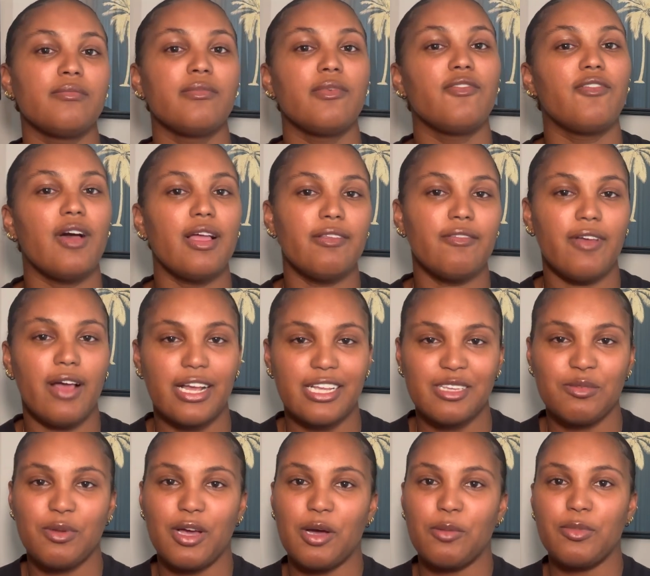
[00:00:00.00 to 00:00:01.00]
Fun fact
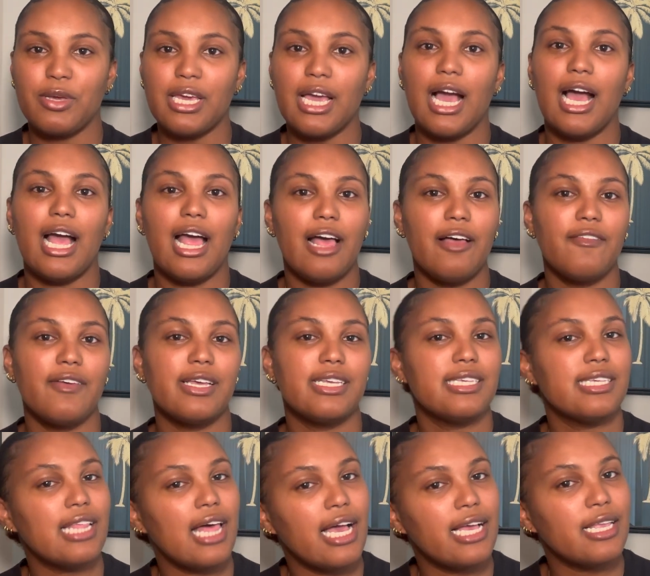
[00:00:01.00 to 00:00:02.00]
about me, I have a
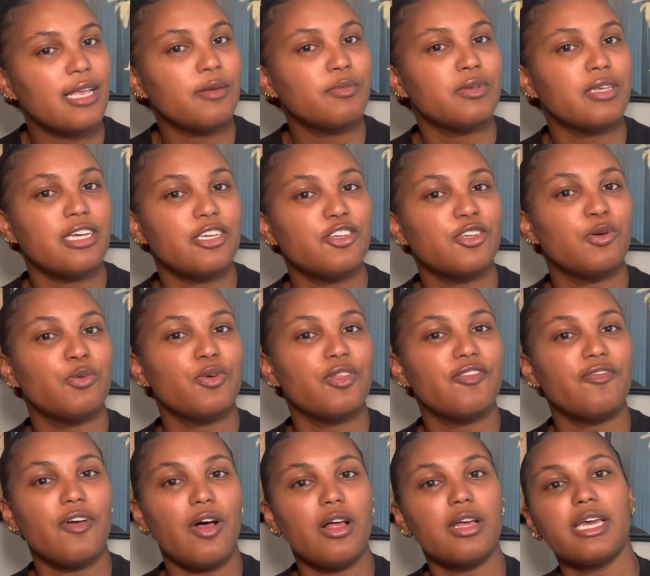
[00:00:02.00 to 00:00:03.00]
slight obsession
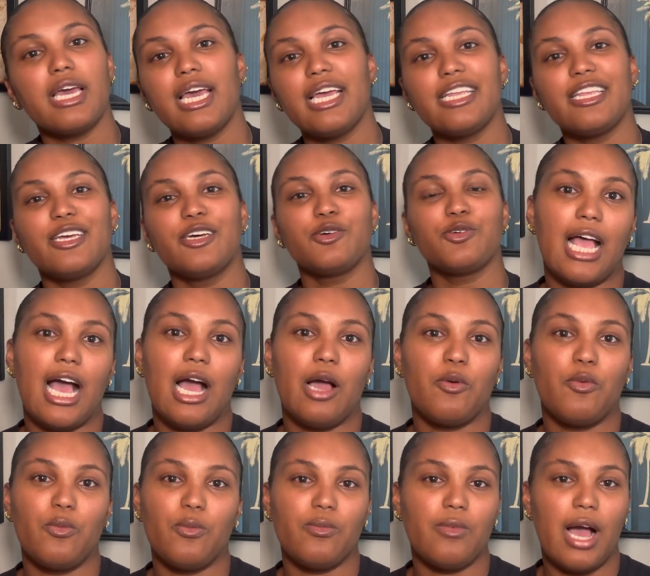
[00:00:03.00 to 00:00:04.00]
with volcanoes.
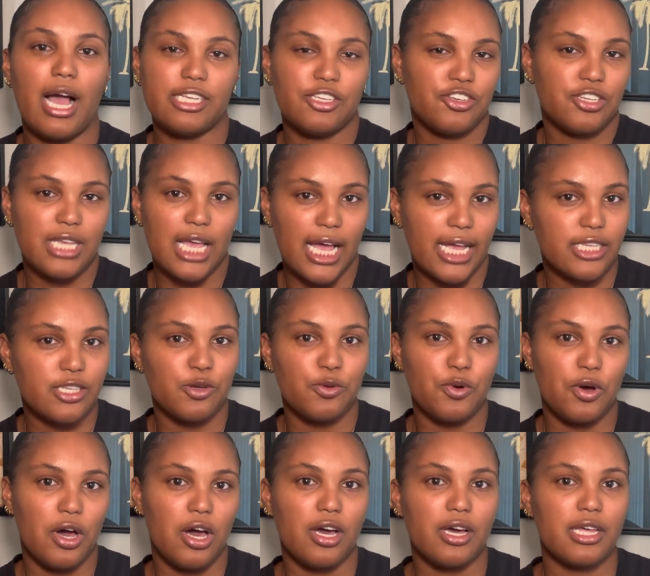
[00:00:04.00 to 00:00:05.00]
I just had to
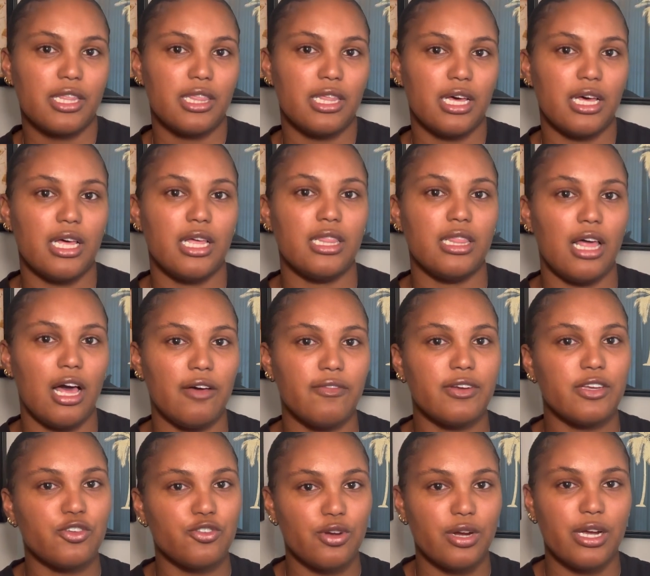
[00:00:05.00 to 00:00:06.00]
walk the
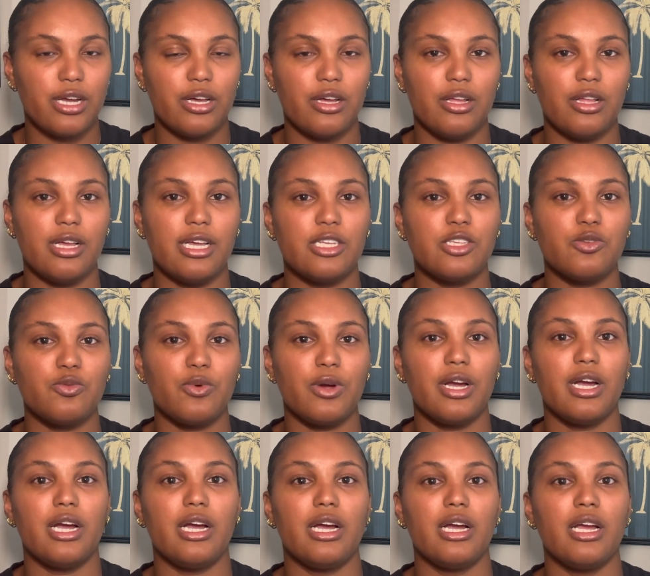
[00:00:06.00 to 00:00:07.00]
lava trail. It's
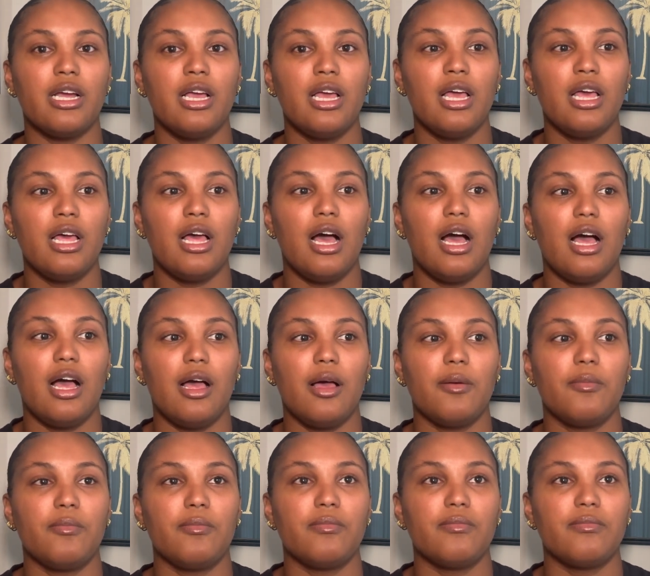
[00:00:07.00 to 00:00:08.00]
where
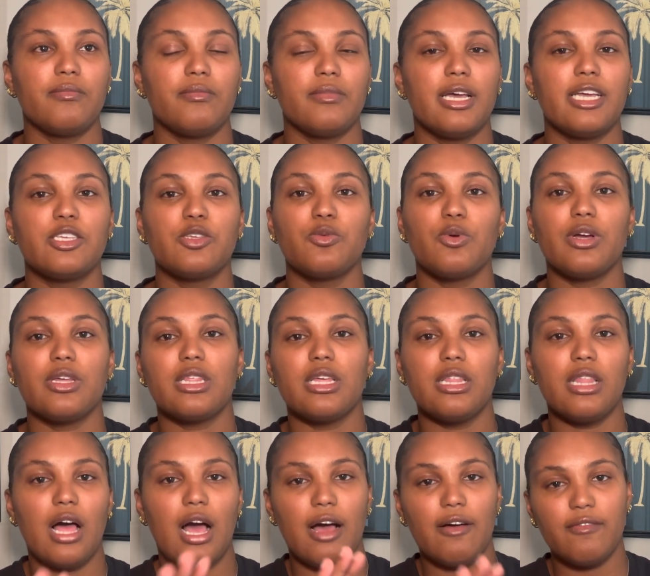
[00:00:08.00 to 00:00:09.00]
the
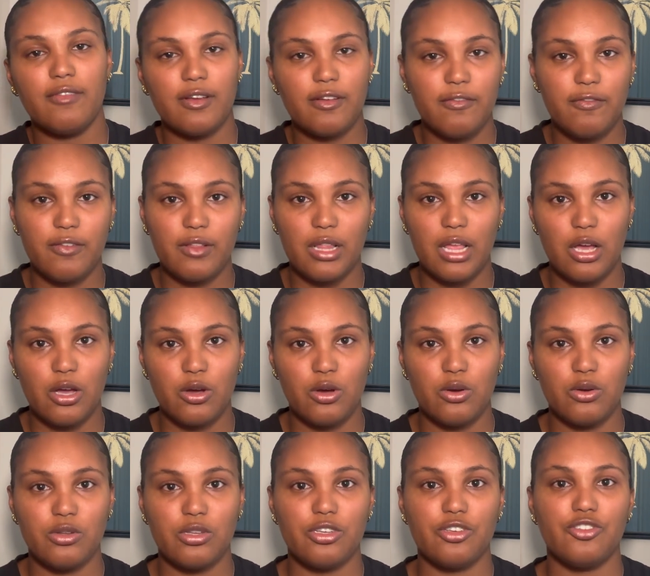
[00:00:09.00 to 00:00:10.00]
lava
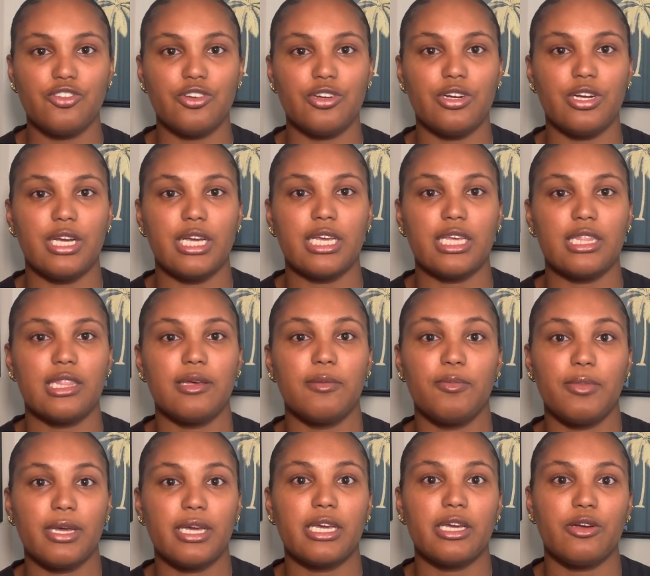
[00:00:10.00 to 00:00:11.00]
flowed during the
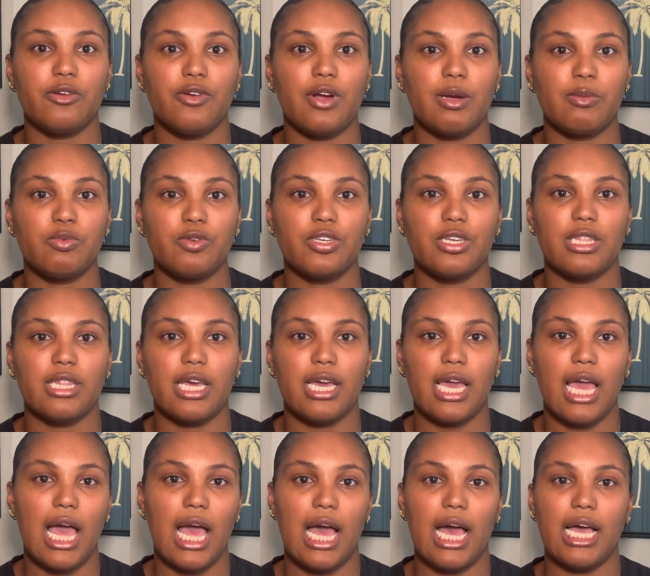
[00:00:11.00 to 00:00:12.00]
big eruption they
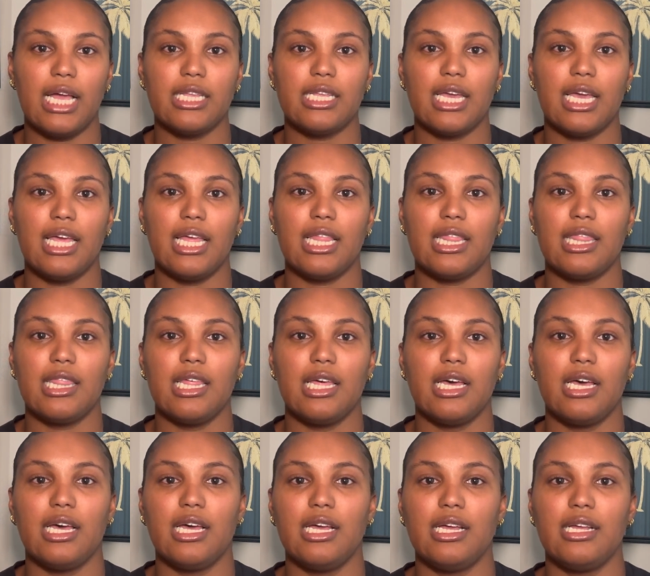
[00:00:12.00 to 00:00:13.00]
had in
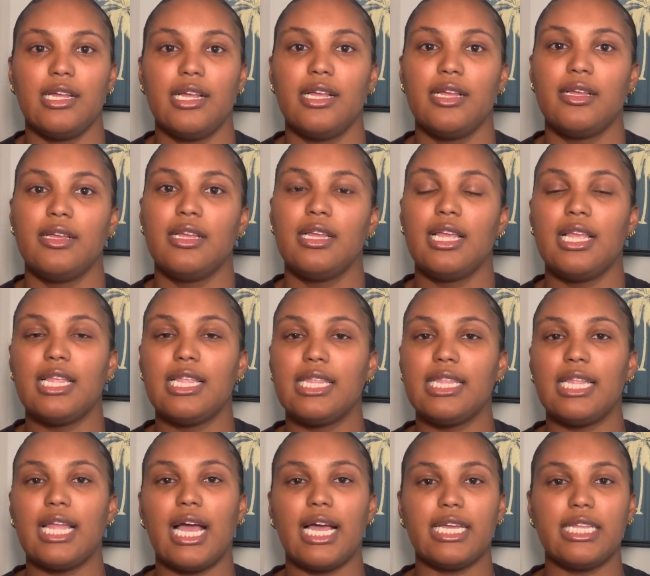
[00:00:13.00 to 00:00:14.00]
the
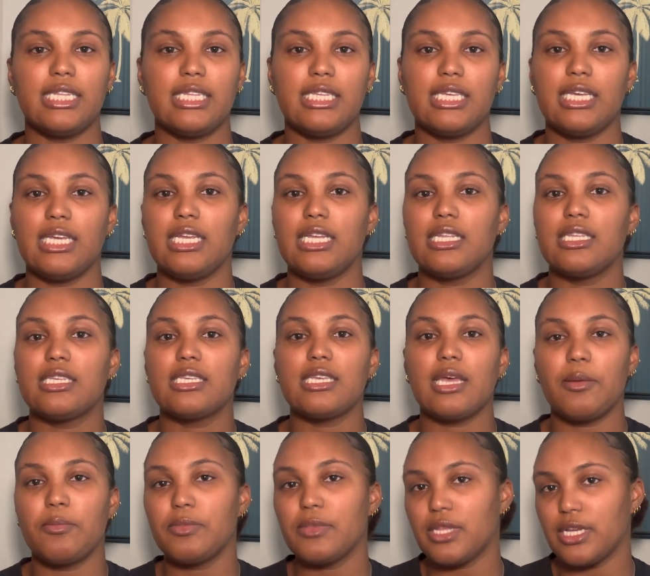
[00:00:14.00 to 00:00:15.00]

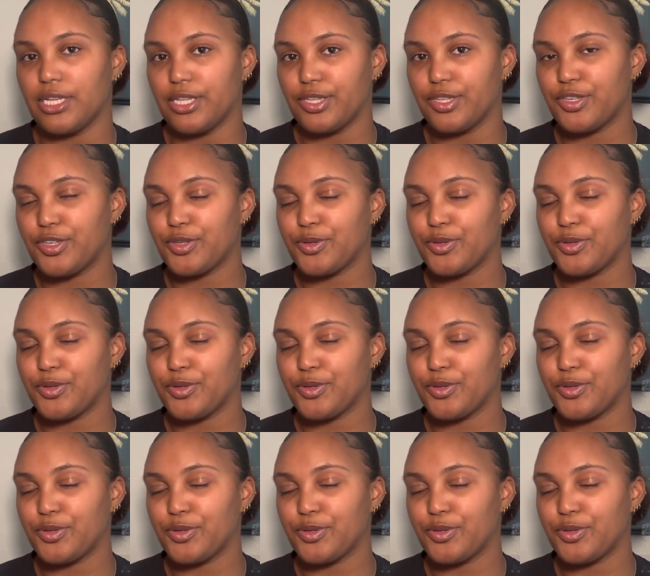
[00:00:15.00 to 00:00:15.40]
19-somethings.